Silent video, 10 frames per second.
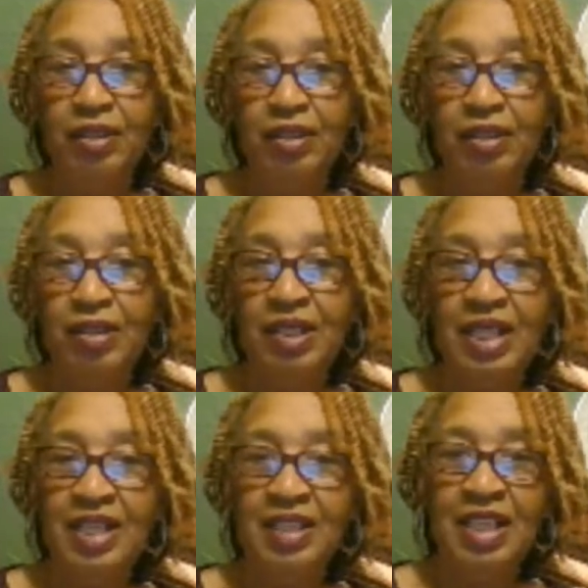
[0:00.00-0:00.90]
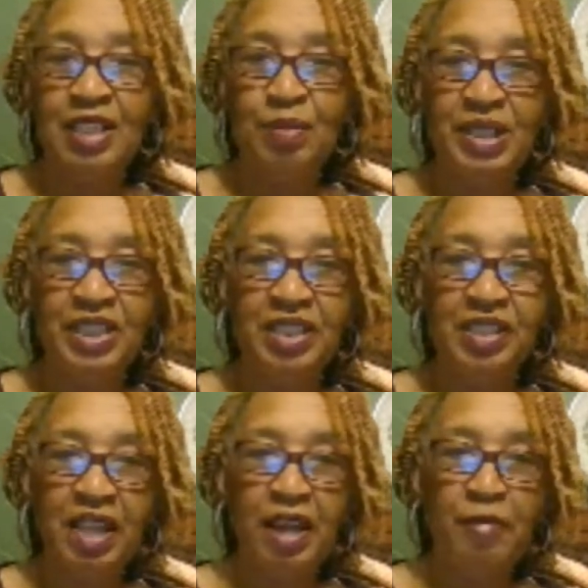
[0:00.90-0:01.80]
that's when she'll
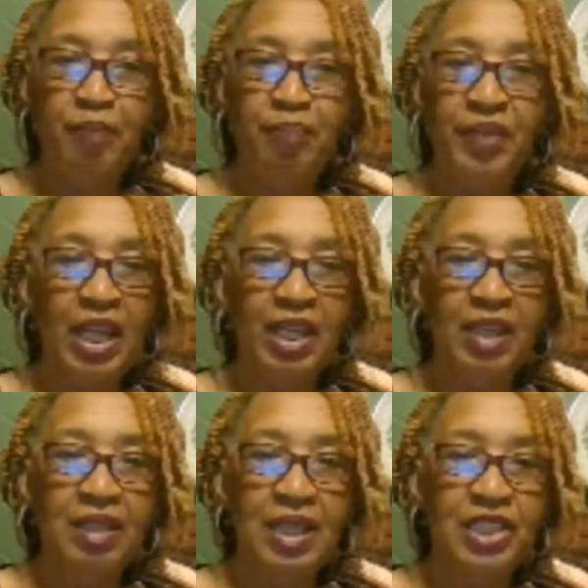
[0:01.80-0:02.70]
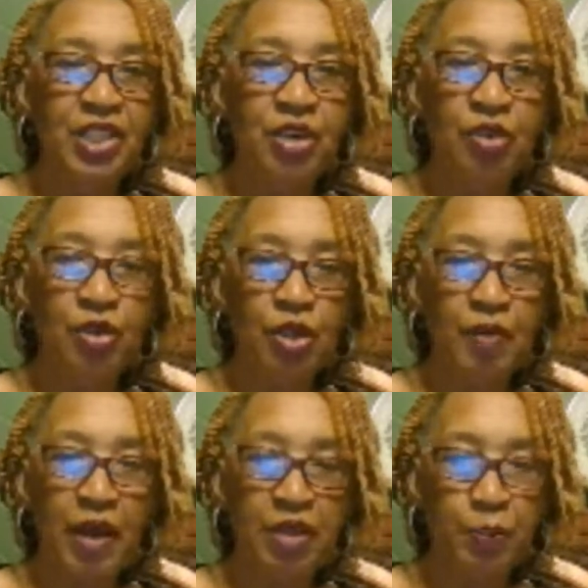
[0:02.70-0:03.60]
say that she don't go around
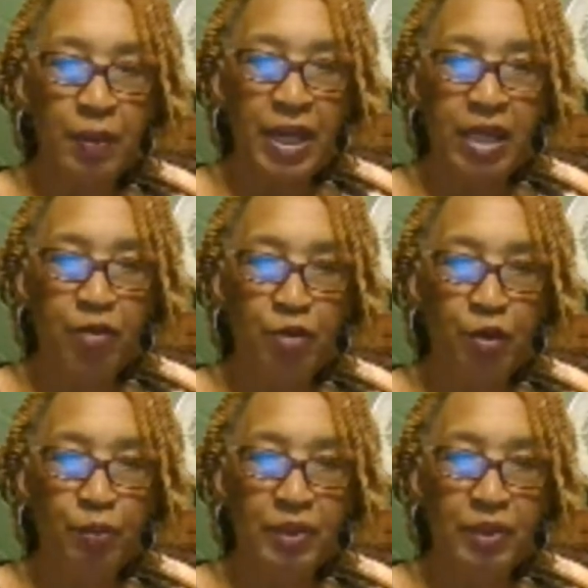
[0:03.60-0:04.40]
spreading rumors.